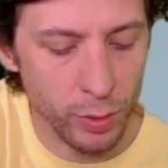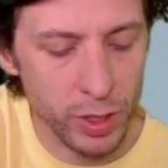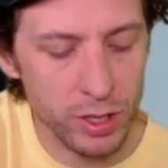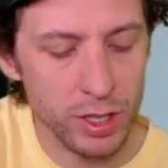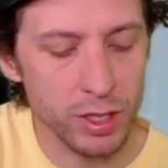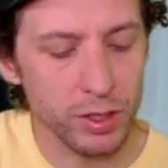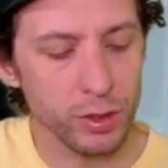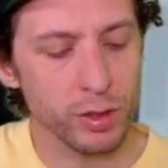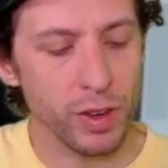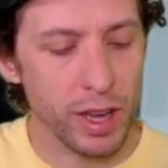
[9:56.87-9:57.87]
windshield,
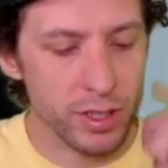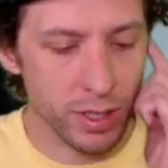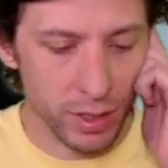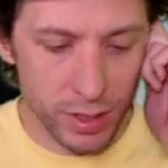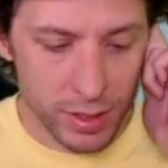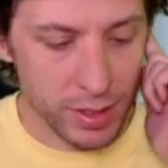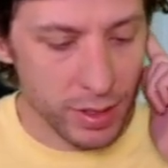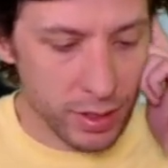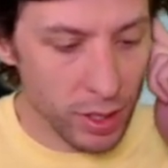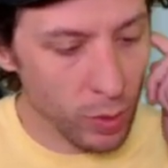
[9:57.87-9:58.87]
through the visor,
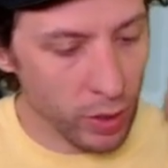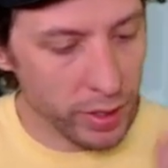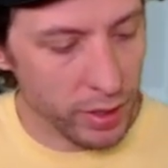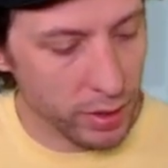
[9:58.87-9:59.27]
know where